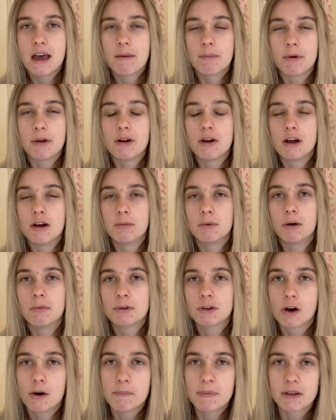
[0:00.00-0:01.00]
but no more. We've
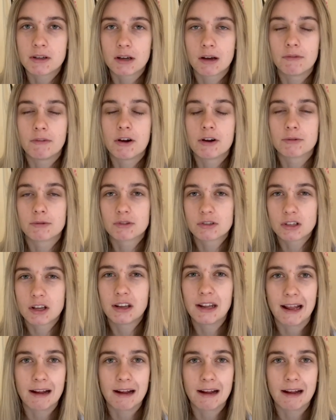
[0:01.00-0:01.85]
got a big cup final on Sunday,